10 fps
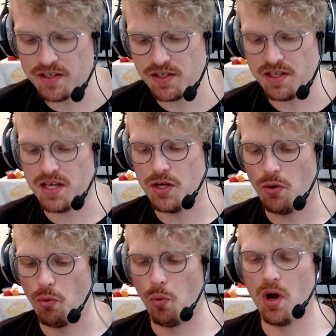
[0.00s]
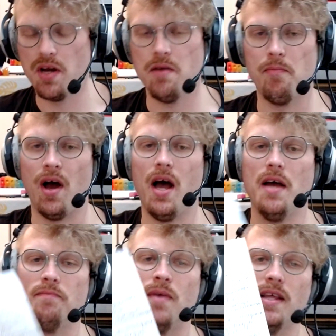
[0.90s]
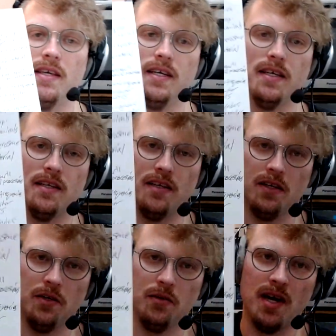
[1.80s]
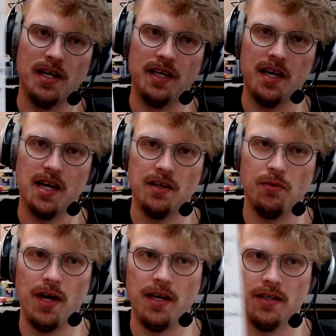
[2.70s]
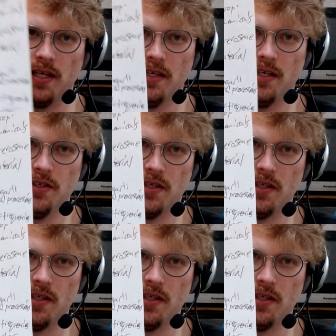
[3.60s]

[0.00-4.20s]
is the one pot method. Oh my God. Wow. Yeah, that's a